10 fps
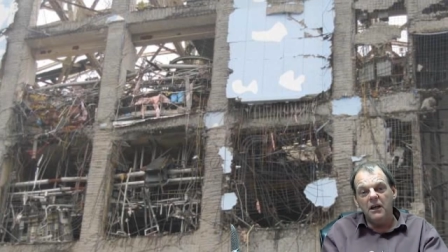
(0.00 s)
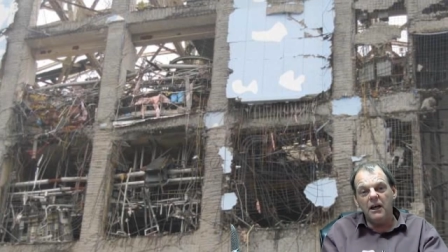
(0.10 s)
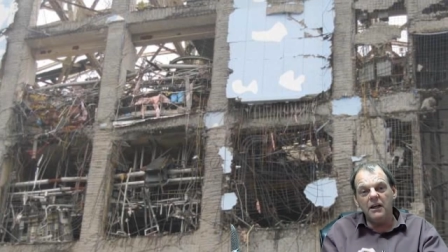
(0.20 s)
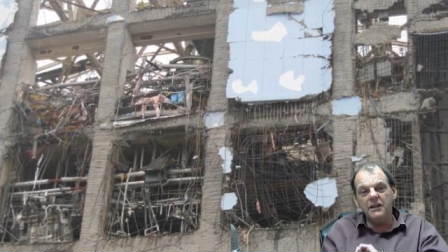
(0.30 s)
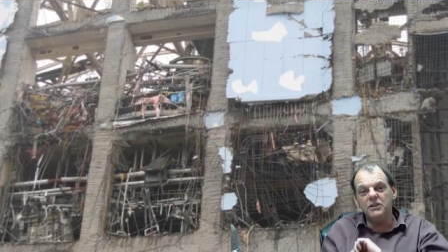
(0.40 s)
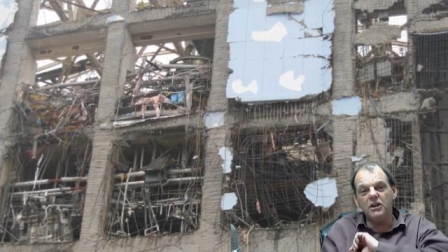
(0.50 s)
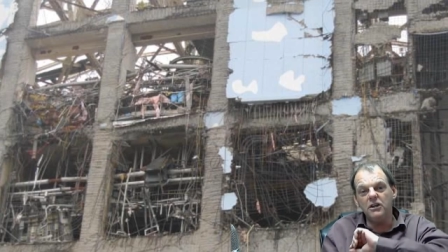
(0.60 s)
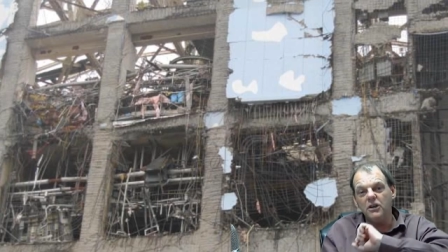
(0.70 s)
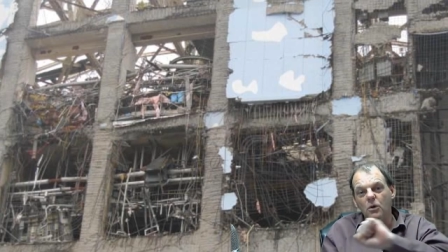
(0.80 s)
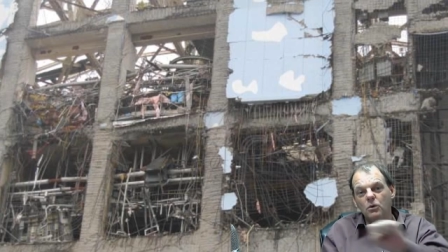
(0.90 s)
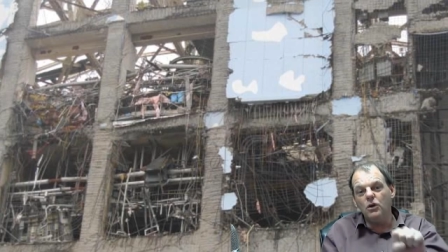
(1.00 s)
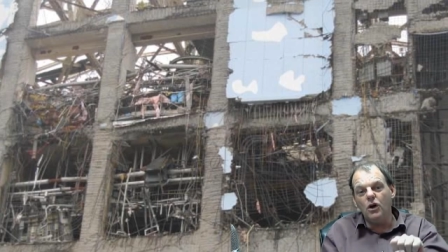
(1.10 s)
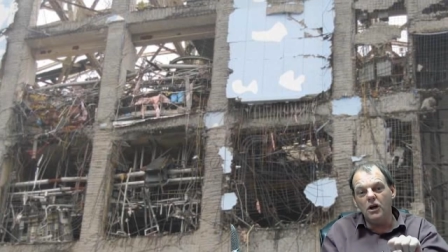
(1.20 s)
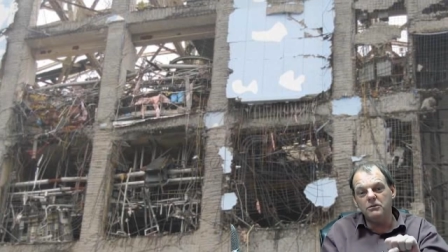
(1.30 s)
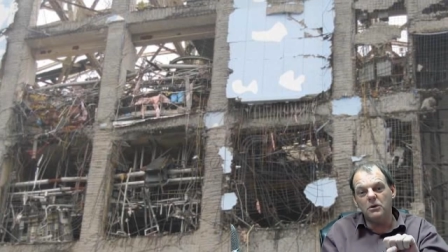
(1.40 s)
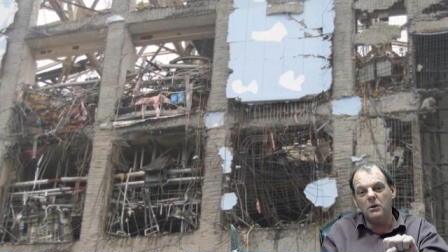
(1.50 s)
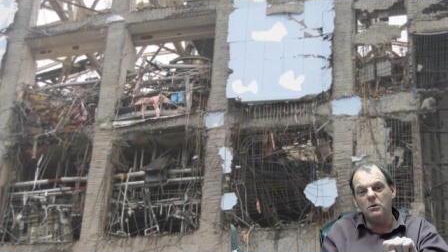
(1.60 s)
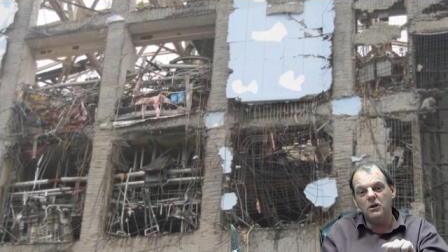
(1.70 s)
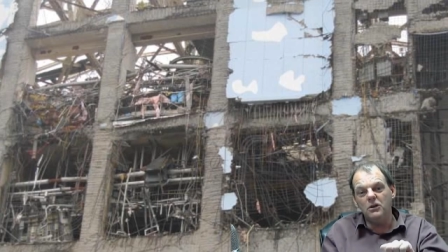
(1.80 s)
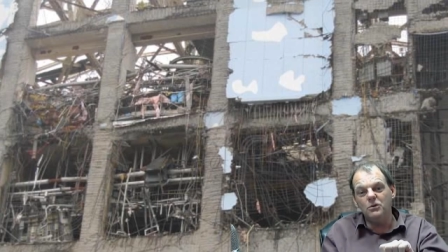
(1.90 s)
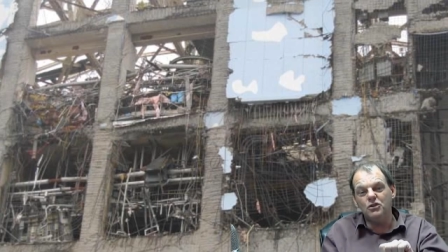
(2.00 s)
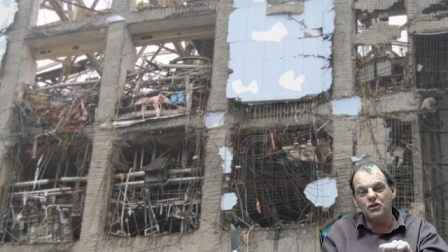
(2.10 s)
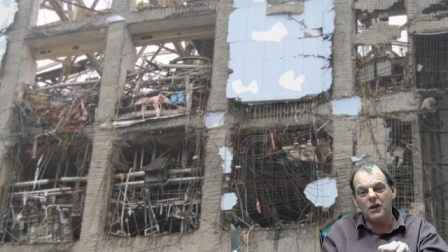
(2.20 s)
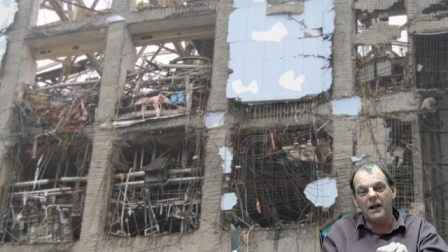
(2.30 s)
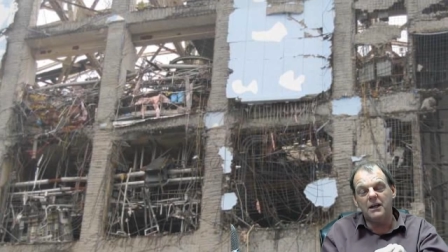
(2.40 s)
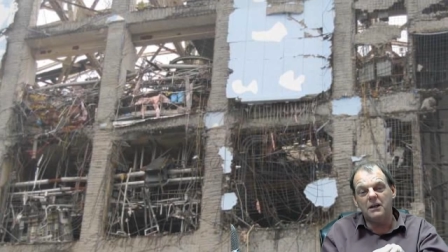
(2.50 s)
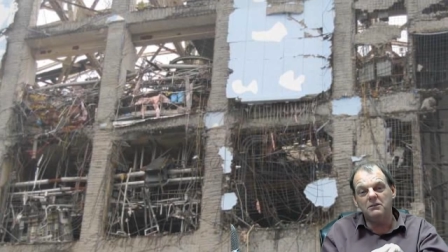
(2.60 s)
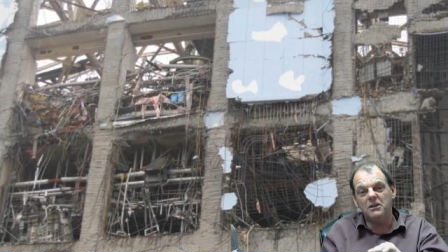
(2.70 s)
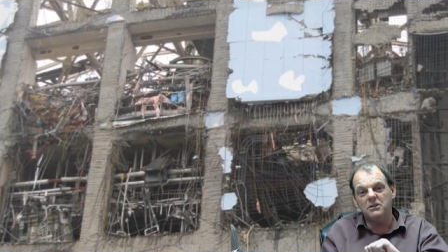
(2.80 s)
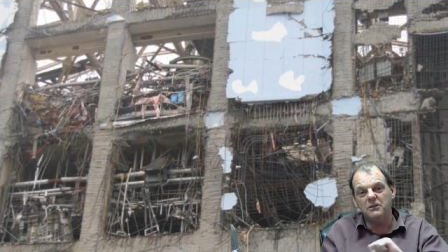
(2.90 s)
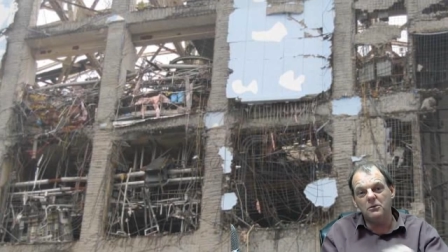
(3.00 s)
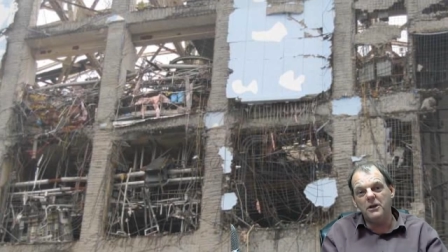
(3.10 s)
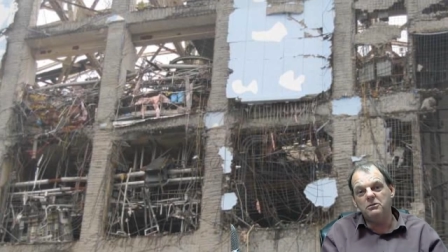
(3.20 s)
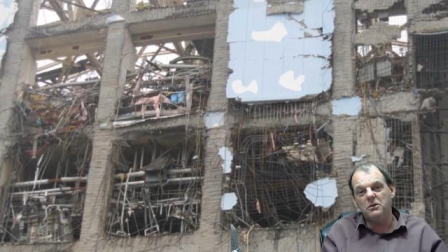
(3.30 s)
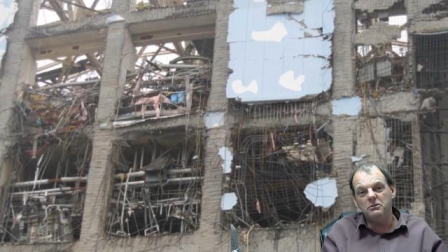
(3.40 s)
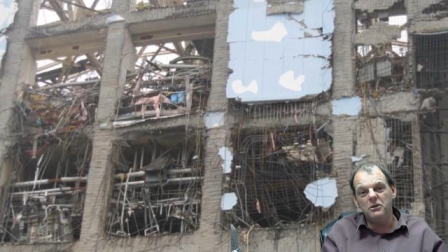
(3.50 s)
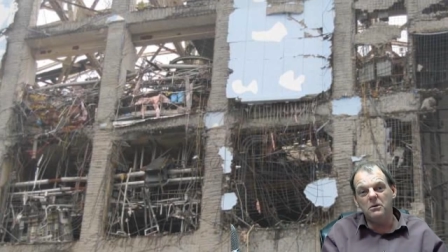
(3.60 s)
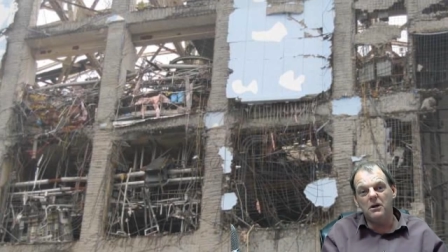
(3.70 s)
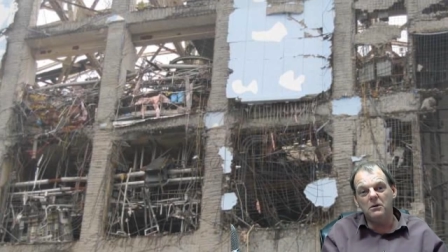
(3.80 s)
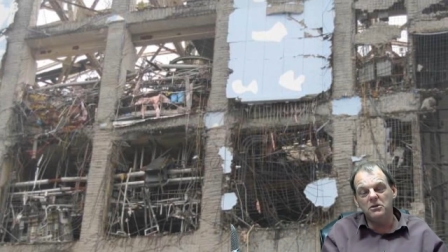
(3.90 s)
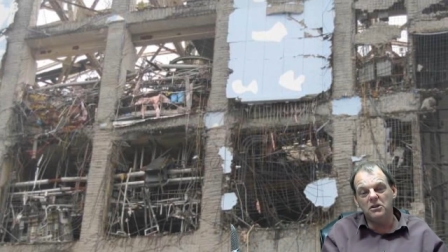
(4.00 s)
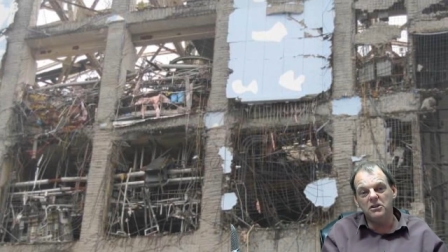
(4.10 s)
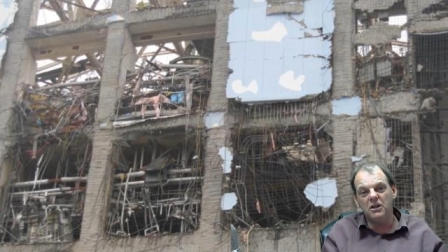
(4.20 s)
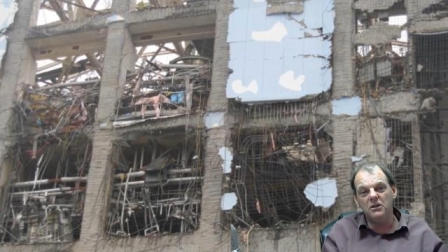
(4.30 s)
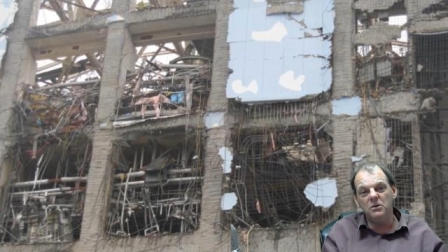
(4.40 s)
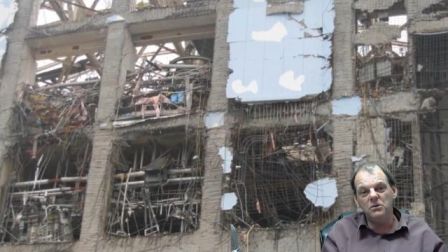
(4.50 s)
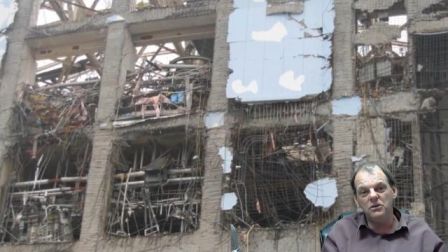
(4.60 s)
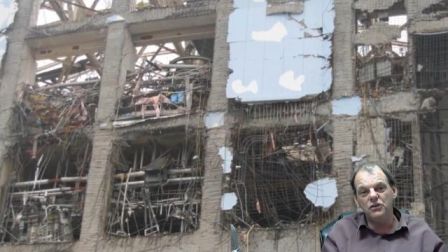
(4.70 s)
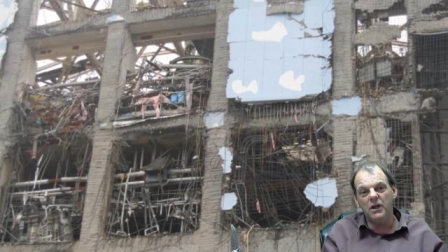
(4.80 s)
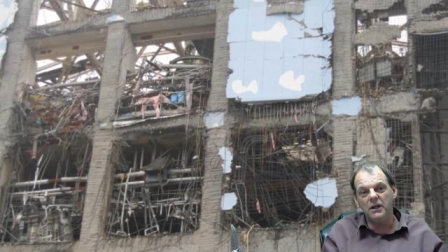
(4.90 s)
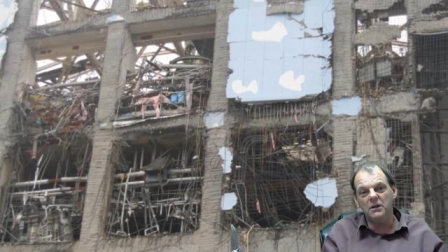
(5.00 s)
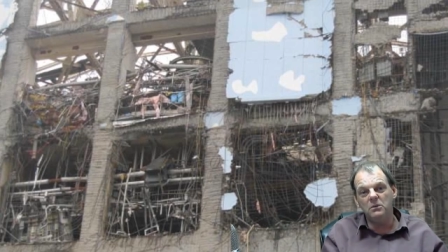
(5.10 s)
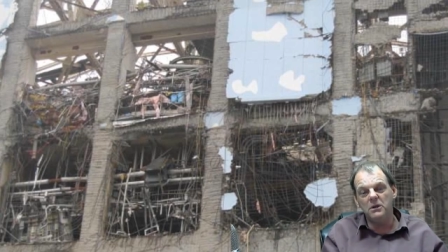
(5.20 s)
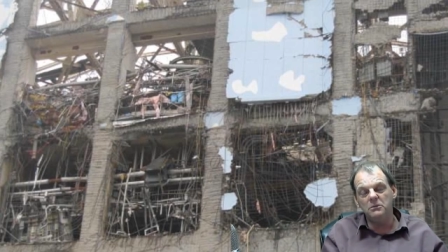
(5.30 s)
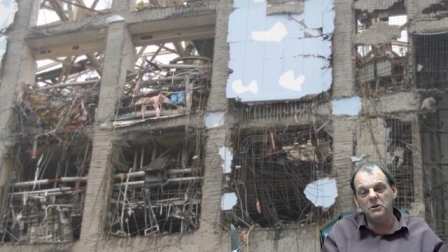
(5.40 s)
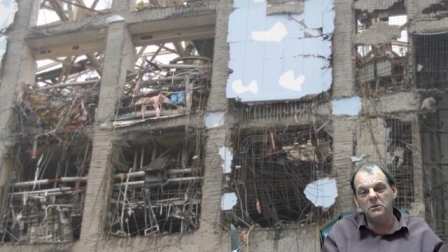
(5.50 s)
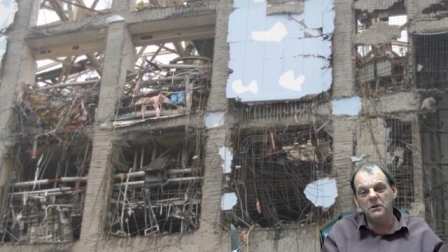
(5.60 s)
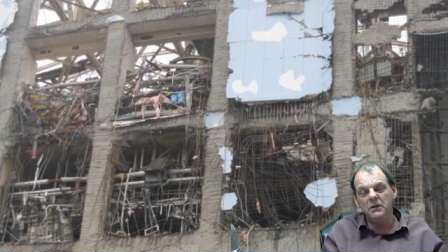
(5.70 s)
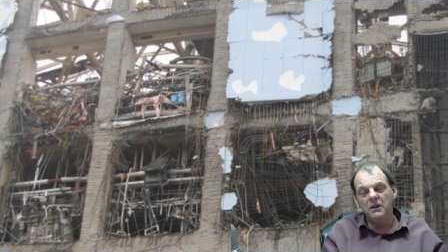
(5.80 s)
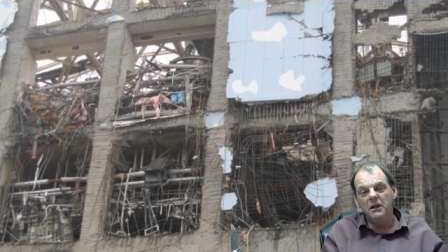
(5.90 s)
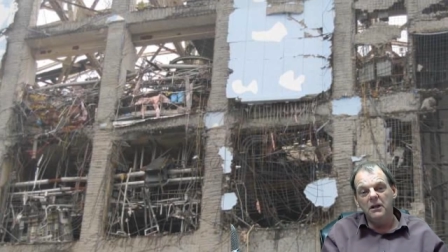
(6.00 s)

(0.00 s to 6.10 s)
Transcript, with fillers: And I decided to go live so I wouldn't lose track of it because if I wait for a few hours, I'll start losing track of what I'm doing.